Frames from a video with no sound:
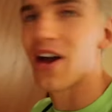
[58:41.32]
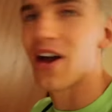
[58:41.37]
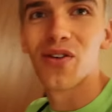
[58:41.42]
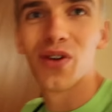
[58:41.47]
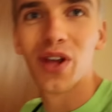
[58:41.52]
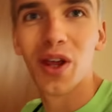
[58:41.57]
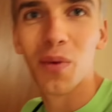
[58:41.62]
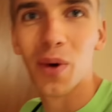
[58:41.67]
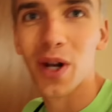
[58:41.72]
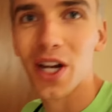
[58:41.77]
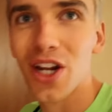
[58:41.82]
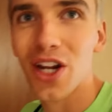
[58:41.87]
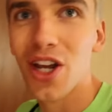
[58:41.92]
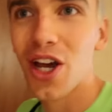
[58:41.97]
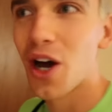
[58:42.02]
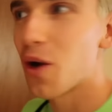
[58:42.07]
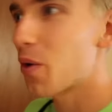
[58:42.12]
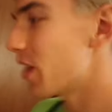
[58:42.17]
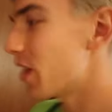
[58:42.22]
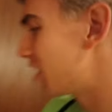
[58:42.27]
I really wanted to
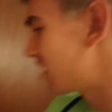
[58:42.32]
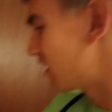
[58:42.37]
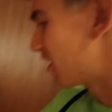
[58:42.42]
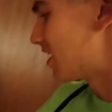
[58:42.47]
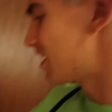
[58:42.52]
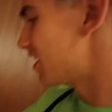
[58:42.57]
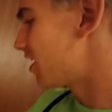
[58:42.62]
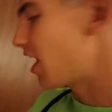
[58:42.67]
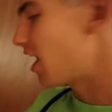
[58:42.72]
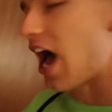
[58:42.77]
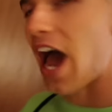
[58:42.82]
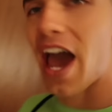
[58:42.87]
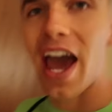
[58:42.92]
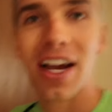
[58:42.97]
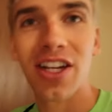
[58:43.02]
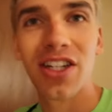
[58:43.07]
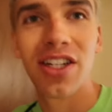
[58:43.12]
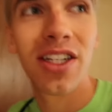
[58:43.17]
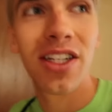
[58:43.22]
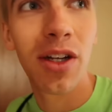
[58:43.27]
go in. I
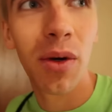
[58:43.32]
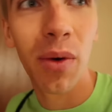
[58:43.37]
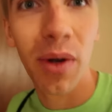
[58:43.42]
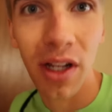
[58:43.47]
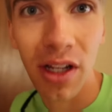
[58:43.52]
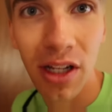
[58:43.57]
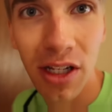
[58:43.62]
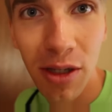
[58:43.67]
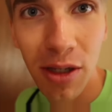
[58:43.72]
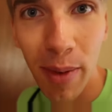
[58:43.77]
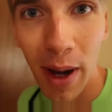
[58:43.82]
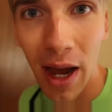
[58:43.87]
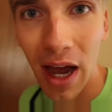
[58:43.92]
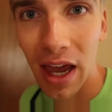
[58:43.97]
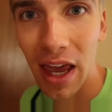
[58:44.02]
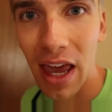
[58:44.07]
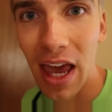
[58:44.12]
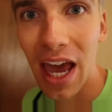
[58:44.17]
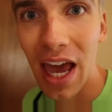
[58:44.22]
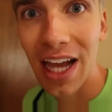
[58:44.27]
actually still wanted to
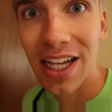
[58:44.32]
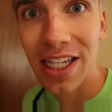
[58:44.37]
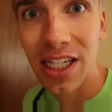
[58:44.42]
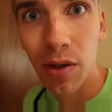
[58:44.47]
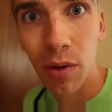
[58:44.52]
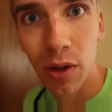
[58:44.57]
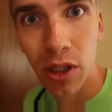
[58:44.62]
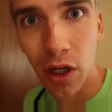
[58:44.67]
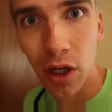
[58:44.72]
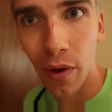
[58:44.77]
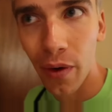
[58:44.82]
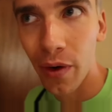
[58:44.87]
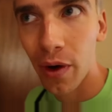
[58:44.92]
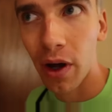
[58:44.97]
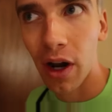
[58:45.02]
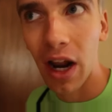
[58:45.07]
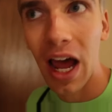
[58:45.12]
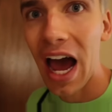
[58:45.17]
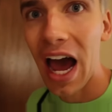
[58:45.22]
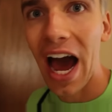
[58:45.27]
spy and see what's going
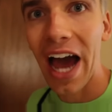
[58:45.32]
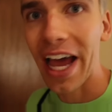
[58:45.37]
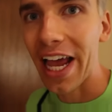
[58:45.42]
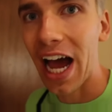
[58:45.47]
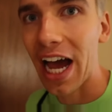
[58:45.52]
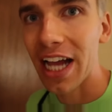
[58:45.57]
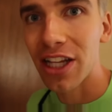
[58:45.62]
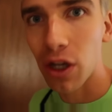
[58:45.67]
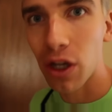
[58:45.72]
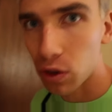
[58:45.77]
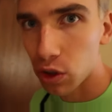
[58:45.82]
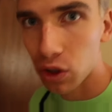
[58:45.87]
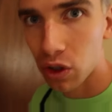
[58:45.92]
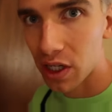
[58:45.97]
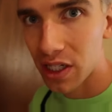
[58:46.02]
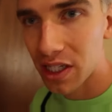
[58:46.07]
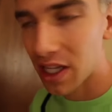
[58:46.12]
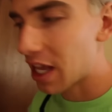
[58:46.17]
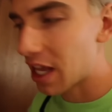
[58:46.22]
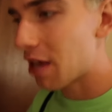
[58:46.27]
on. I, I don't
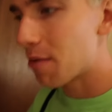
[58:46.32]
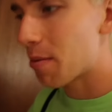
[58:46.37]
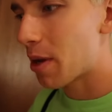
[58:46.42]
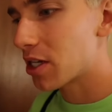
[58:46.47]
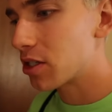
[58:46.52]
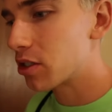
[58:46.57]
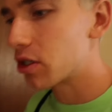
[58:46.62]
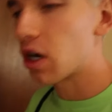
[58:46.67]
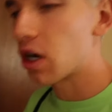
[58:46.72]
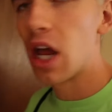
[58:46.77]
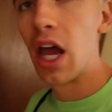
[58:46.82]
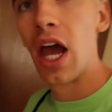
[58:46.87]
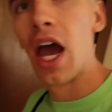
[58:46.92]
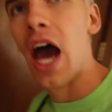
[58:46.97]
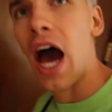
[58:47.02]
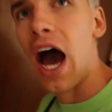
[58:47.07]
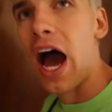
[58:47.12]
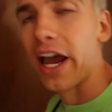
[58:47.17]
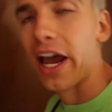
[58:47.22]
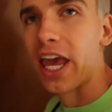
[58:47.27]
trust the Game Master.
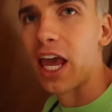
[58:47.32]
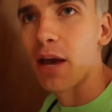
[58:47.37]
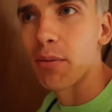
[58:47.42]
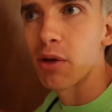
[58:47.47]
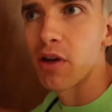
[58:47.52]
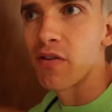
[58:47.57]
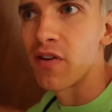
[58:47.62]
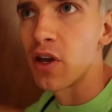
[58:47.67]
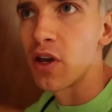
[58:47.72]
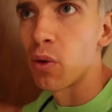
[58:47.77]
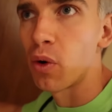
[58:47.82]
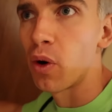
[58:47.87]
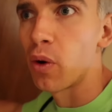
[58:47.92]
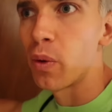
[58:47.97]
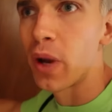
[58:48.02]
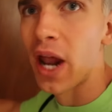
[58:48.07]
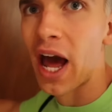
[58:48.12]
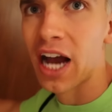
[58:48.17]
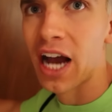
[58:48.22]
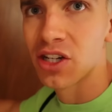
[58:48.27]
I can't believe he
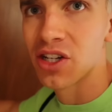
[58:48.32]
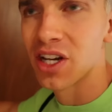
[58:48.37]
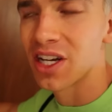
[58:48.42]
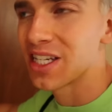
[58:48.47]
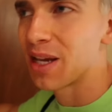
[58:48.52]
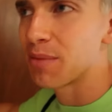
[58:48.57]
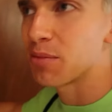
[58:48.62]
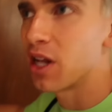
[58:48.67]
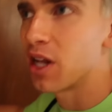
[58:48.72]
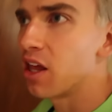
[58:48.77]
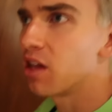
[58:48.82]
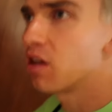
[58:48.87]
would actually accept an